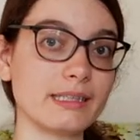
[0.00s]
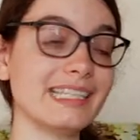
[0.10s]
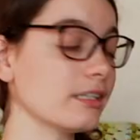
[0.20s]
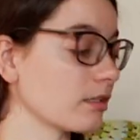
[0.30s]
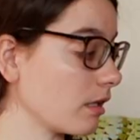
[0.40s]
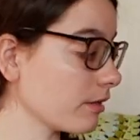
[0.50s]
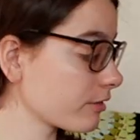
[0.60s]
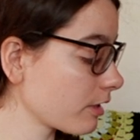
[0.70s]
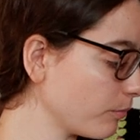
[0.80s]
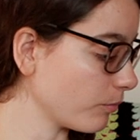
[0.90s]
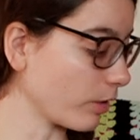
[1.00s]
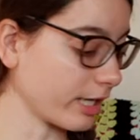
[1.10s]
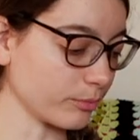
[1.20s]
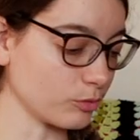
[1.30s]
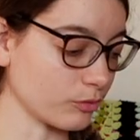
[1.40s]
cleaner cloth when
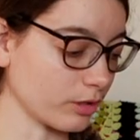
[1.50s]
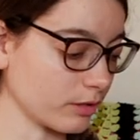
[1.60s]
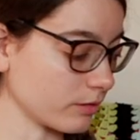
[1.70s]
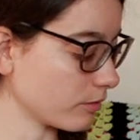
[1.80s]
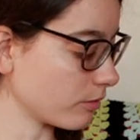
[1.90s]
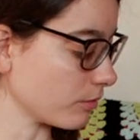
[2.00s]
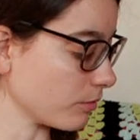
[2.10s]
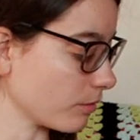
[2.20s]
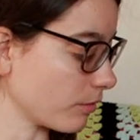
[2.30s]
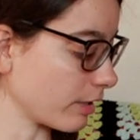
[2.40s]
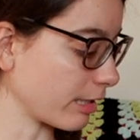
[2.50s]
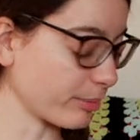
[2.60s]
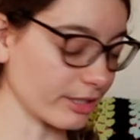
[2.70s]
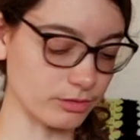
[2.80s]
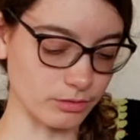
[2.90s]
I move on to other
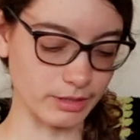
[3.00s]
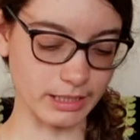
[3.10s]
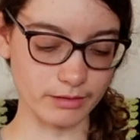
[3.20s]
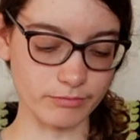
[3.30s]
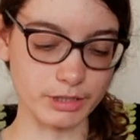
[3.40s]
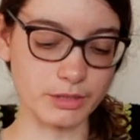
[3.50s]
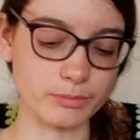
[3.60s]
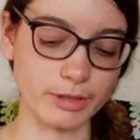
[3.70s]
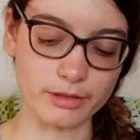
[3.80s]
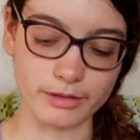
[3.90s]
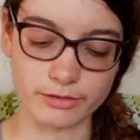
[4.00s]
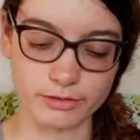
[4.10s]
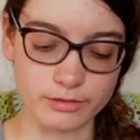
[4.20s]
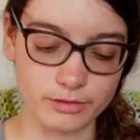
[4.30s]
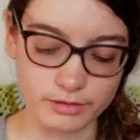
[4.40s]
hand pans or when I reuse my
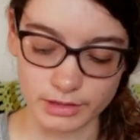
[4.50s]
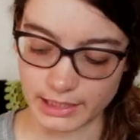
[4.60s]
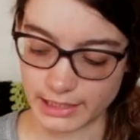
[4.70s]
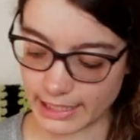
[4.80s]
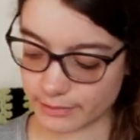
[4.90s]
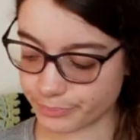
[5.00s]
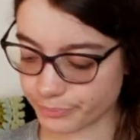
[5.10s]
cloths to, to clean again.